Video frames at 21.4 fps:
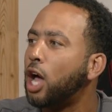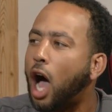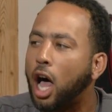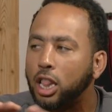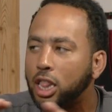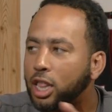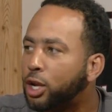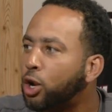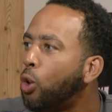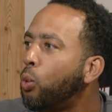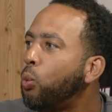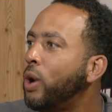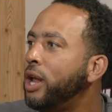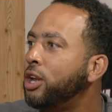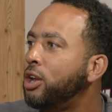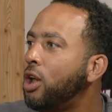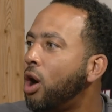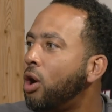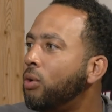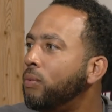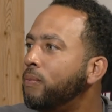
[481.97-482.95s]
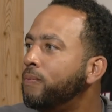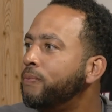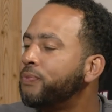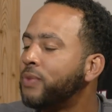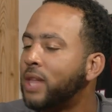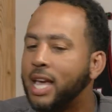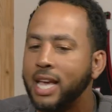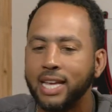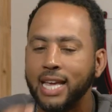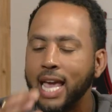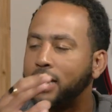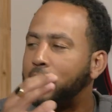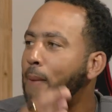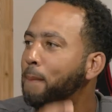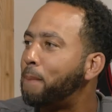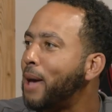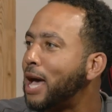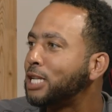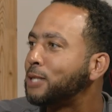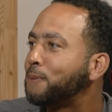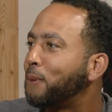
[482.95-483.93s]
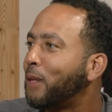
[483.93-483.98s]
A little window. Get the
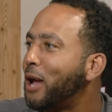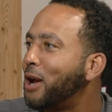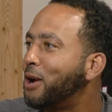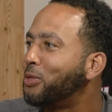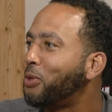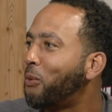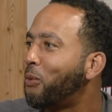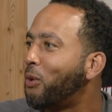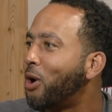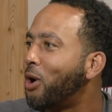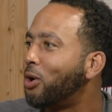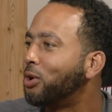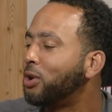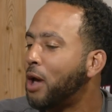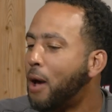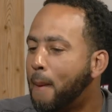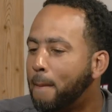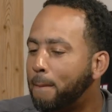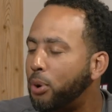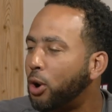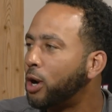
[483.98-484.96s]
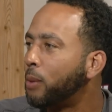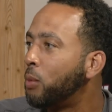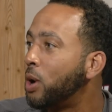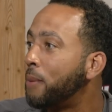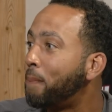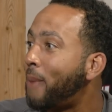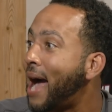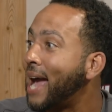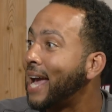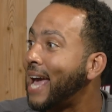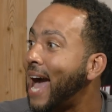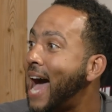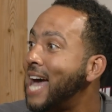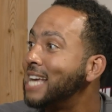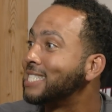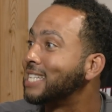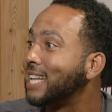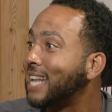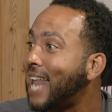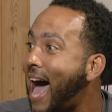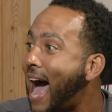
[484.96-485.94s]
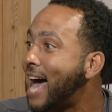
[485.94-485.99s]
best player in the world, put him with my
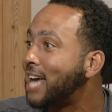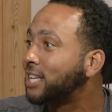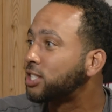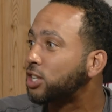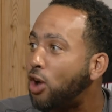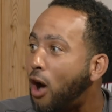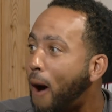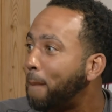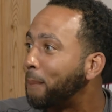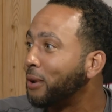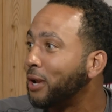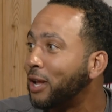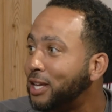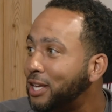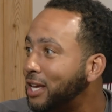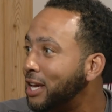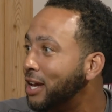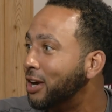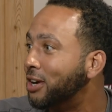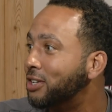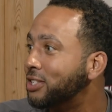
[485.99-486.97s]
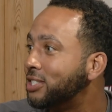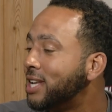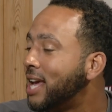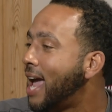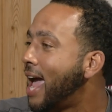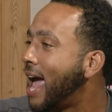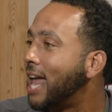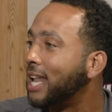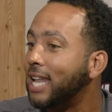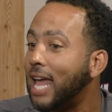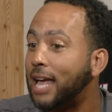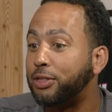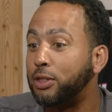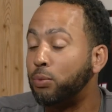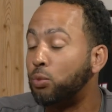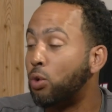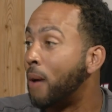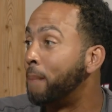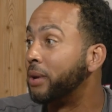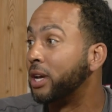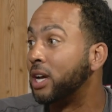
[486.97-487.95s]
guys last couple of years, and let them run.